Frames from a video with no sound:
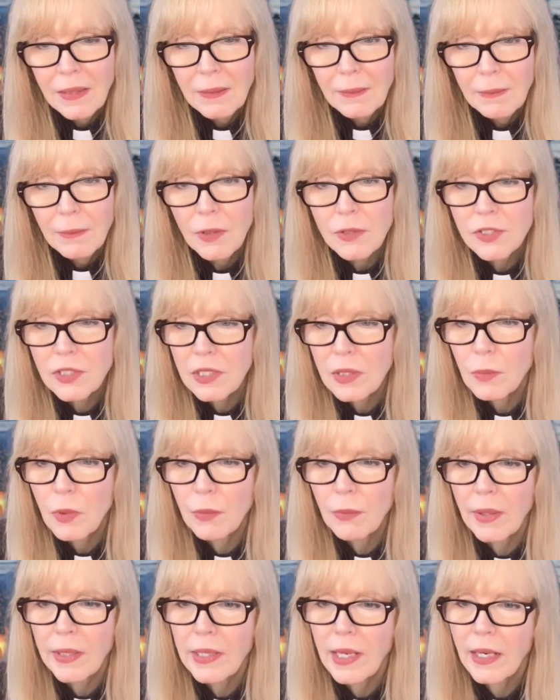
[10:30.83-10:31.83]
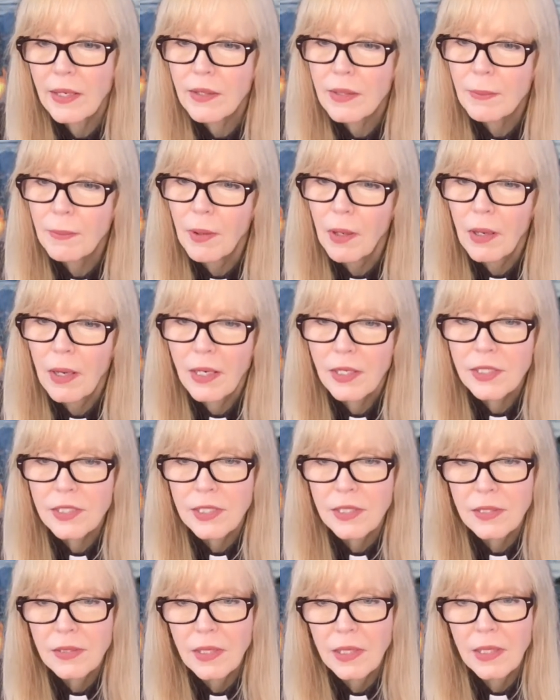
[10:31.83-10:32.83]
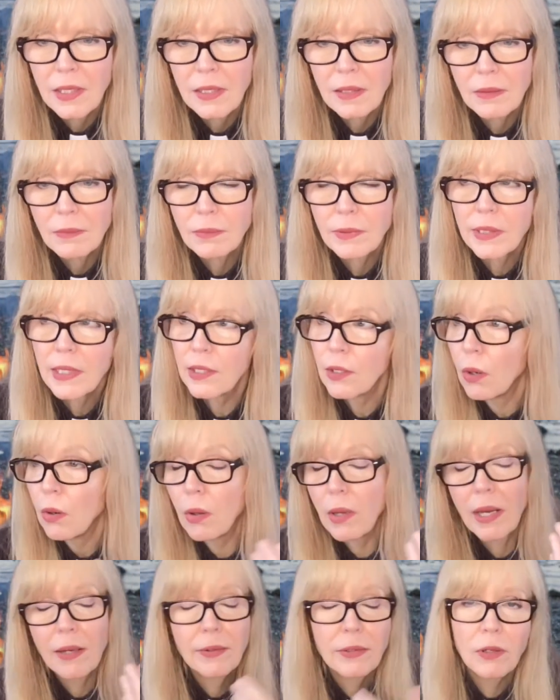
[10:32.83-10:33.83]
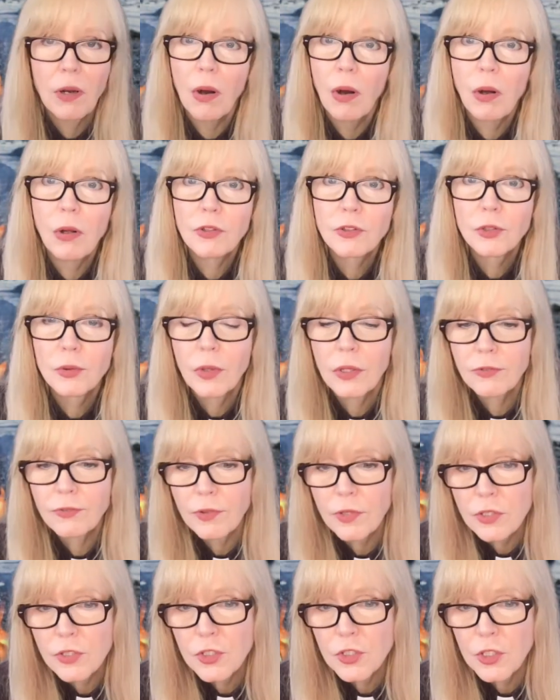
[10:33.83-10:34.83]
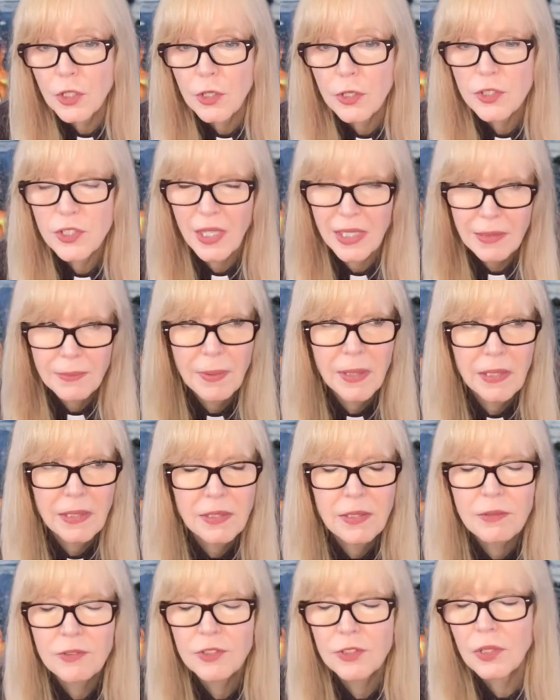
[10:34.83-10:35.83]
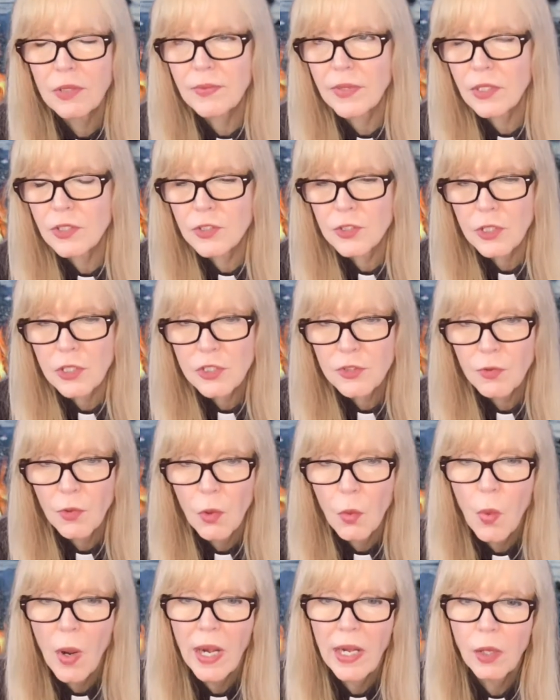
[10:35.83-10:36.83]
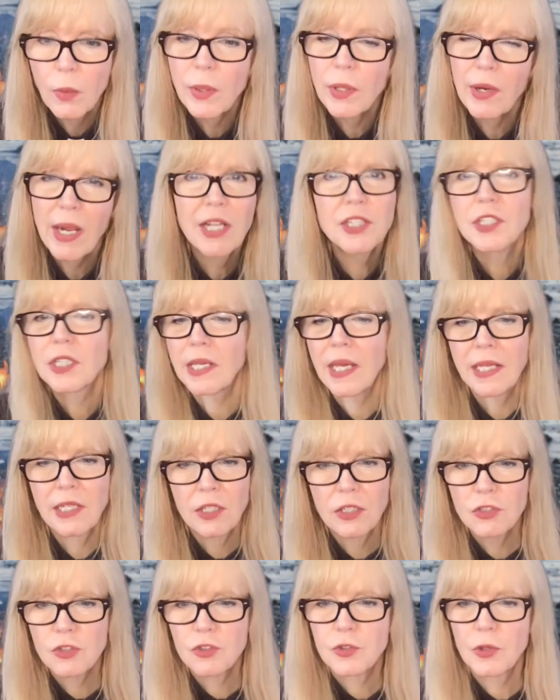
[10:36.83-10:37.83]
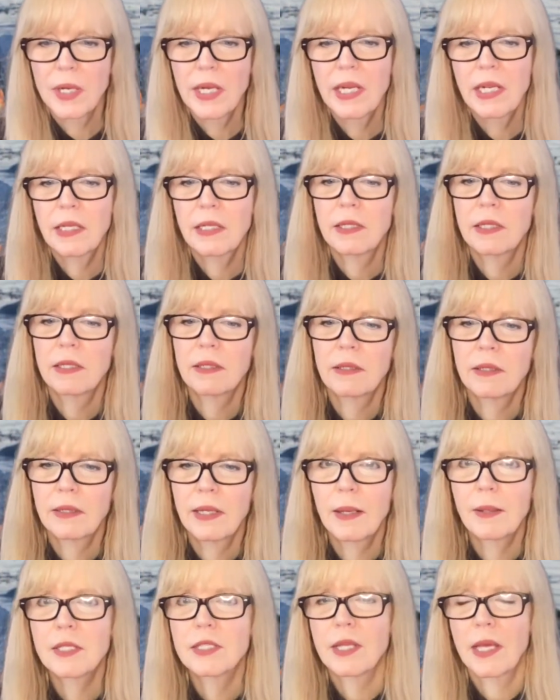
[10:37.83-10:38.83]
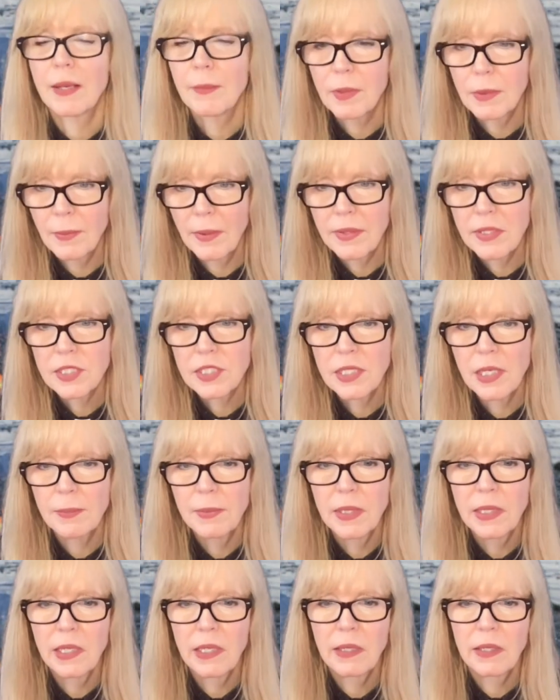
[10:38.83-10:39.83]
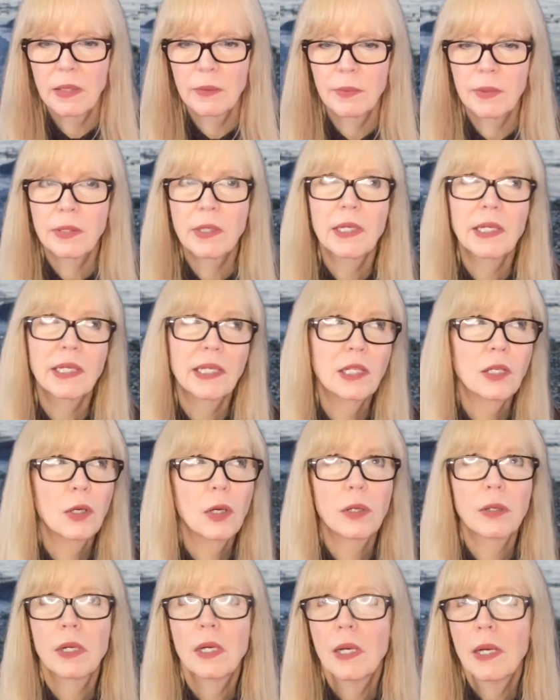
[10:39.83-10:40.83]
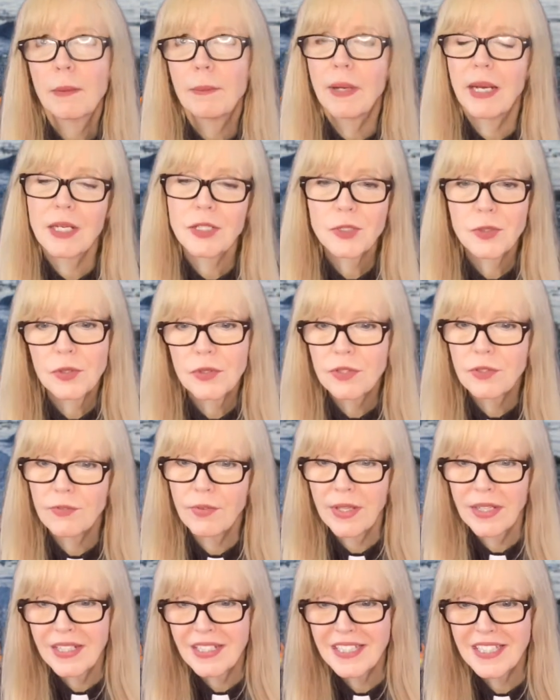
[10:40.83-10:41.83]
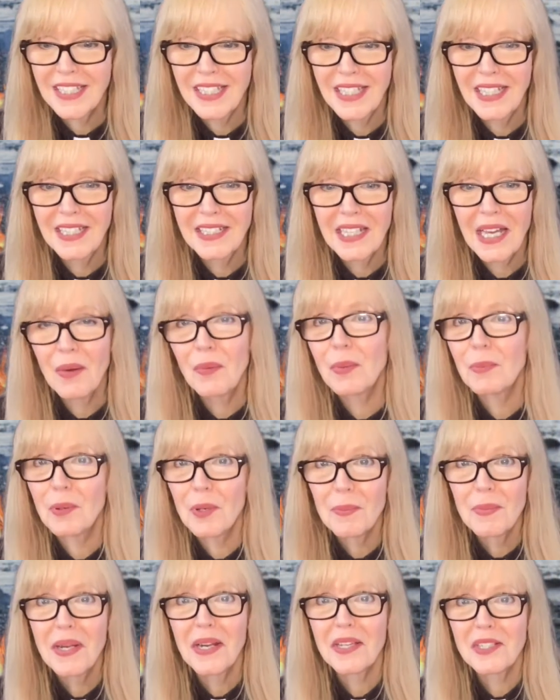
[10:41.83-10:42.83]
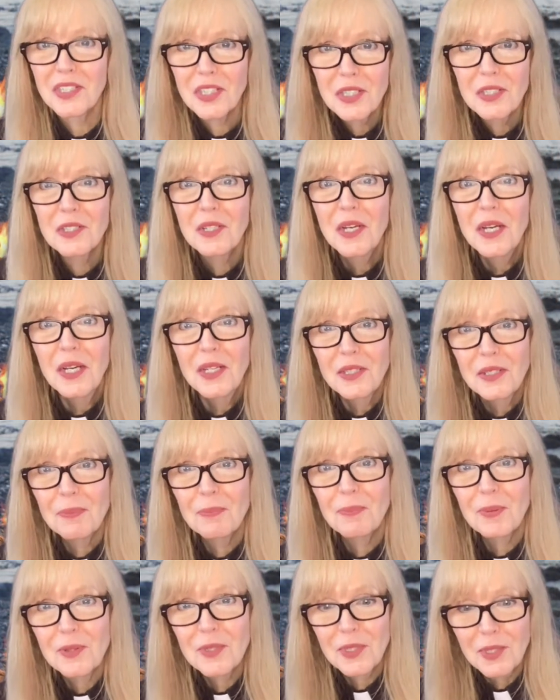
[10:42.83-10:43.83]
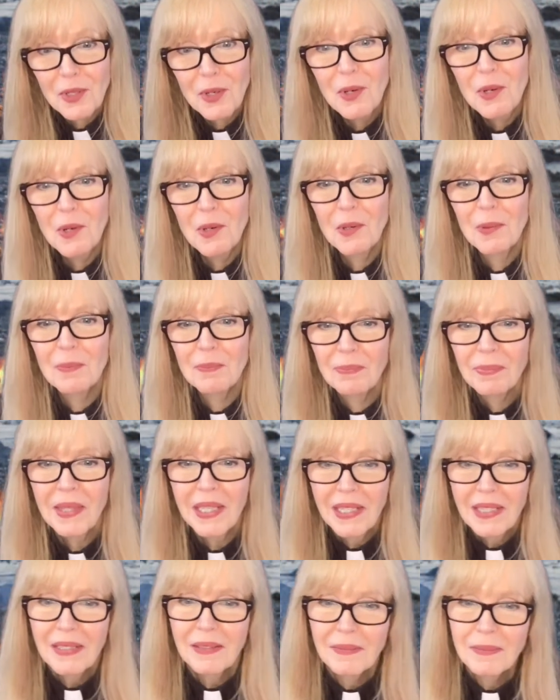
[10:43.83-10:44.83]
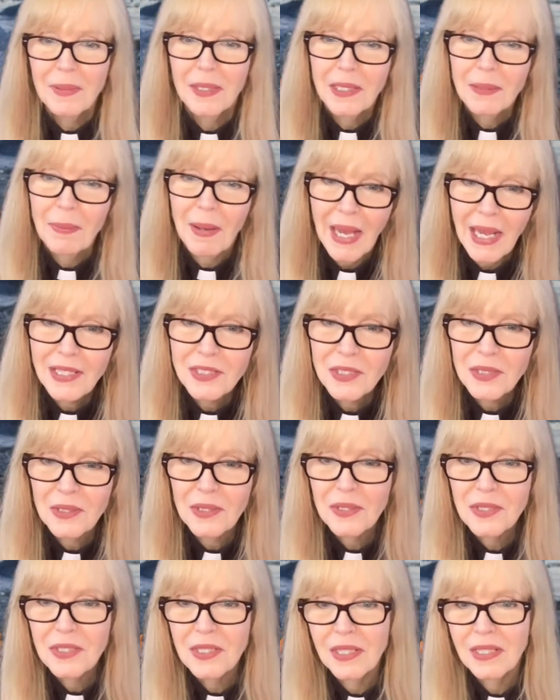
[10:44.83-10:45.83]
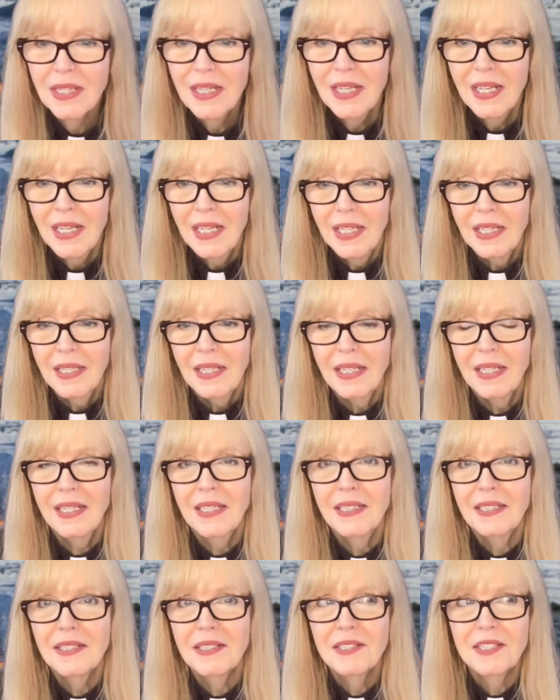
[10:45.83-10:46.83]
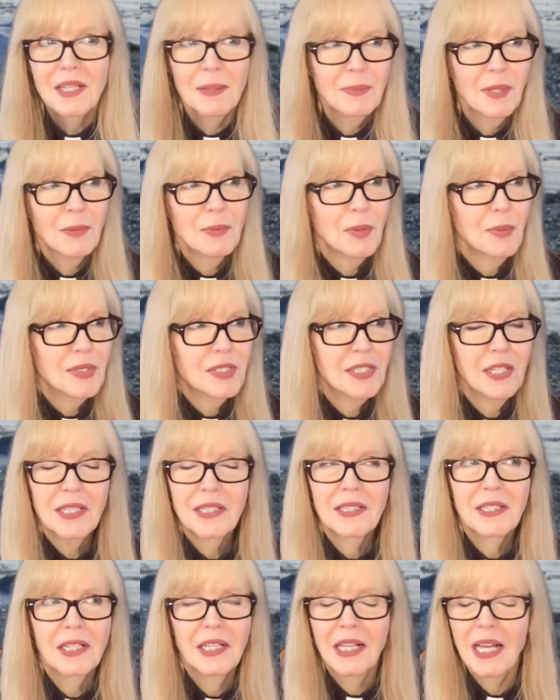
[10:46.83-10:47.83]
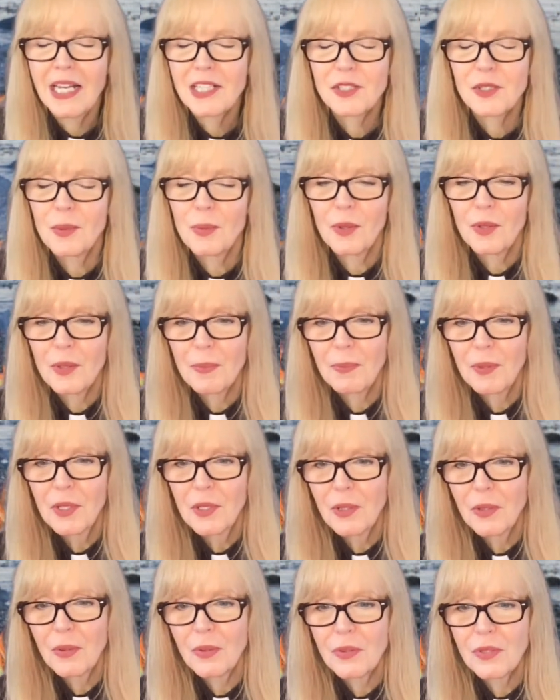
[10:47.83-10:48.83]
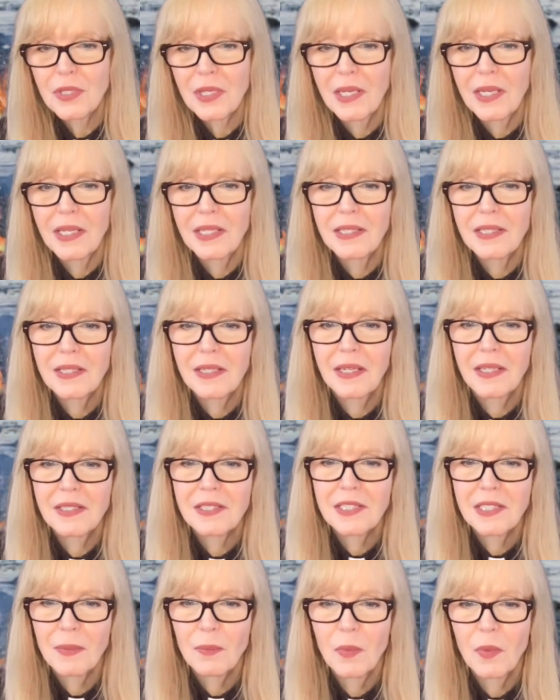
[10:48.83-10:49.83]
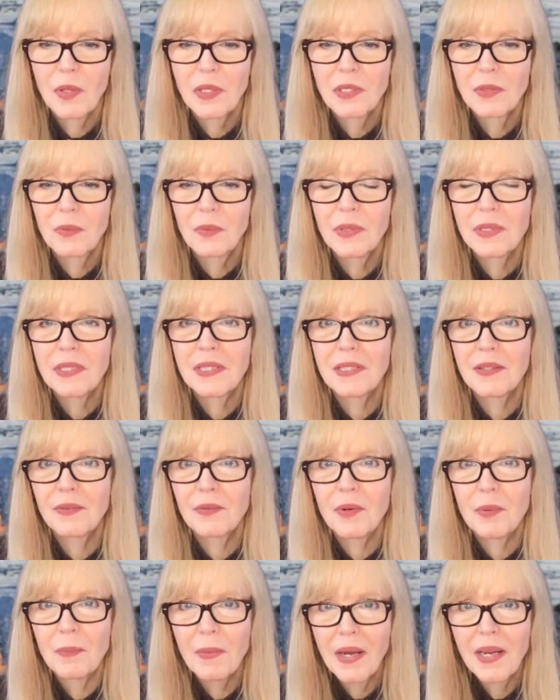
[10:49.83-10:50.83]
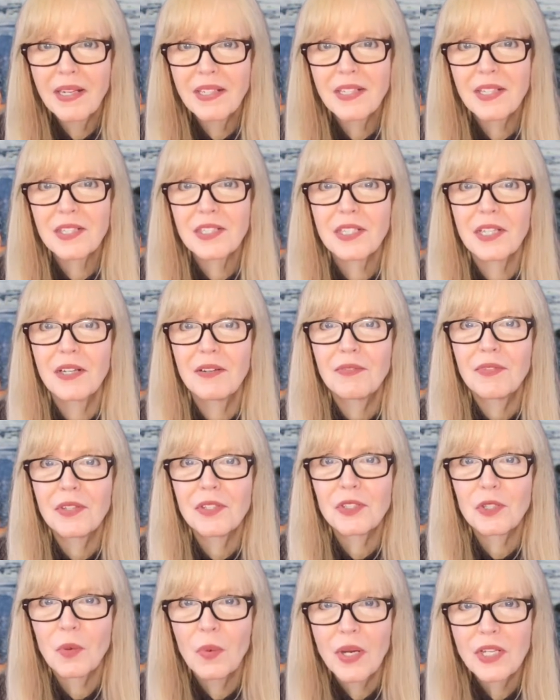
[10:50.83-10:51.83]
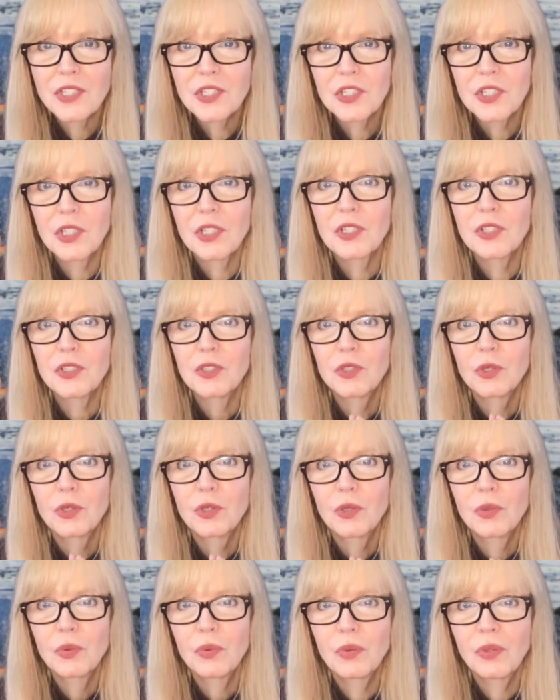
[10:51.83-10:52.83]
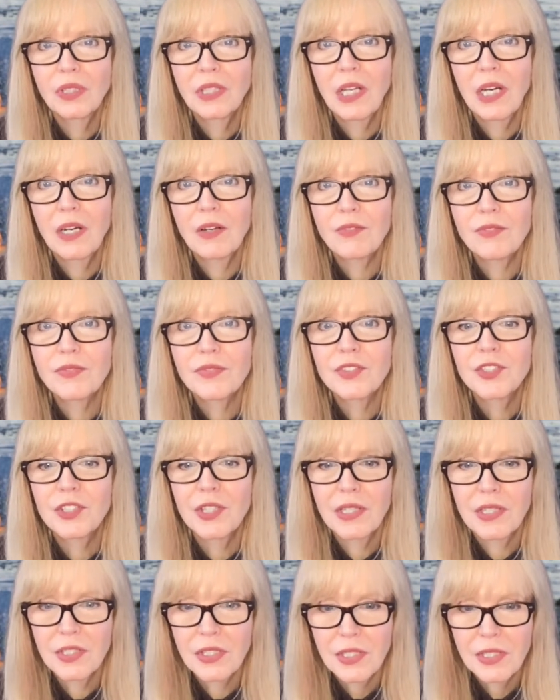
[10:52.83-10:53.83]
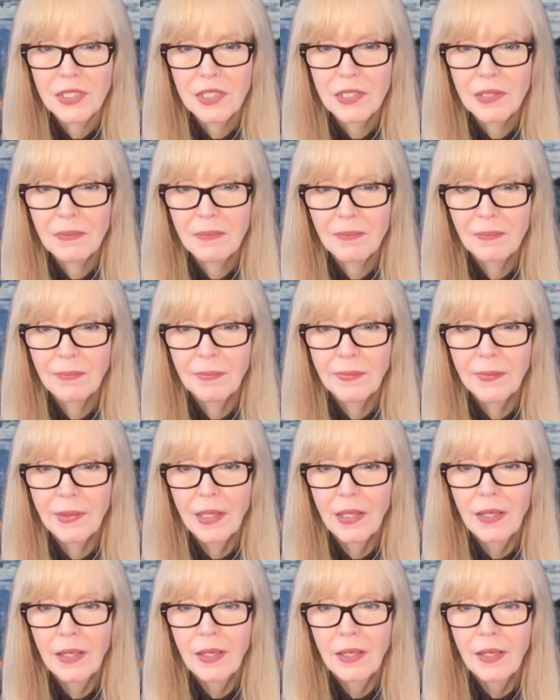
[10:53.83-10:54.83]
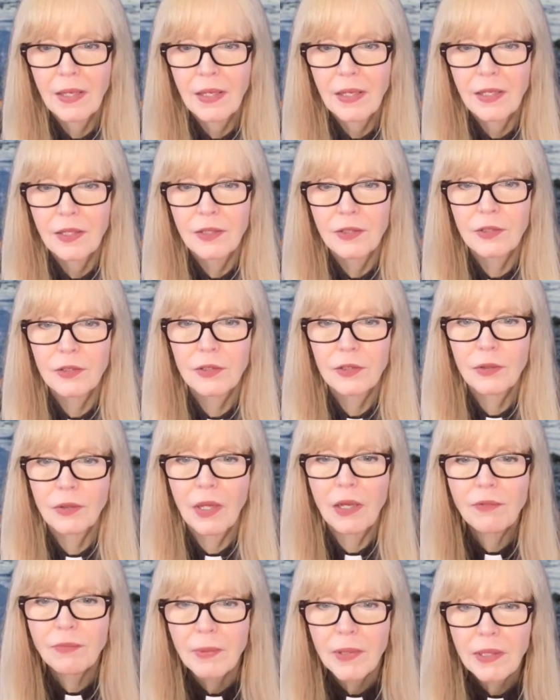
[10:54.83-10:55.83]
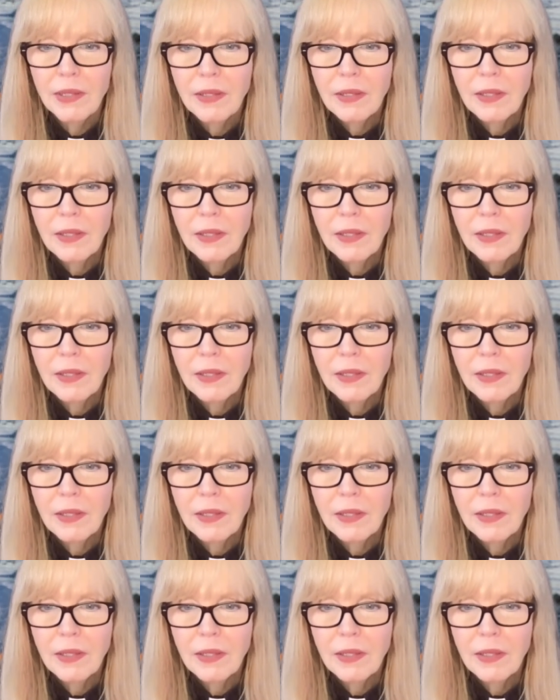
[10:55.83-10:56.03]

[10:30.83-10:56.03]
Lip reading: Most of them were right out of the box, and we had all had a call to our first church. I'd been serving at church for a while. We were educated and trained and examined by the seminary. We were going to get our Master of Divinity, and that would permit us to pursue being pastors. And sometimes we would sit in the classroom or the pews, and someone would remind us of this question: do you love Jesus? Do you love me?